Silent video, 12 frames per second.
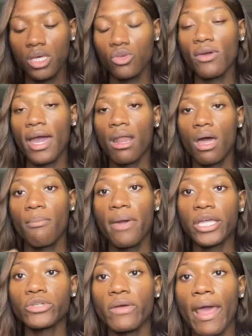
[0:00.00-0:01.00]
You gotta
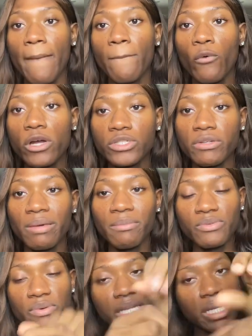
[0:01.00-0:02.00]
make sure that moisture get
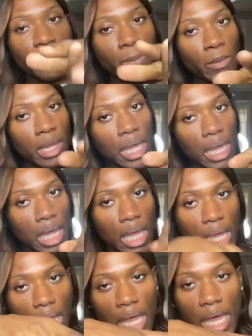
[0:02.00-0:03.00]
between them.
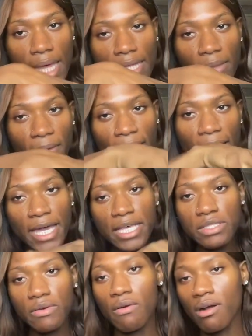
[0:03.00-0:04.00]

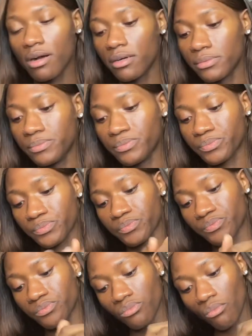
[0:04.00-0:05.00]
hands, girl.
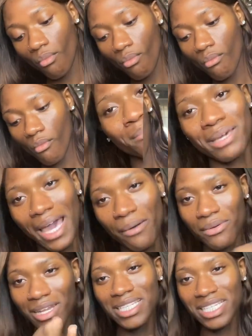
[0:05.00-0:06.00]
But yeah,
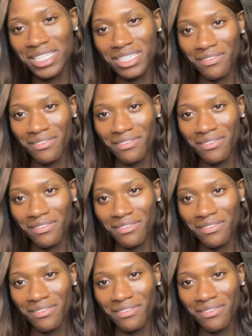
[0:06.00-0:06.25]
we, let's get into the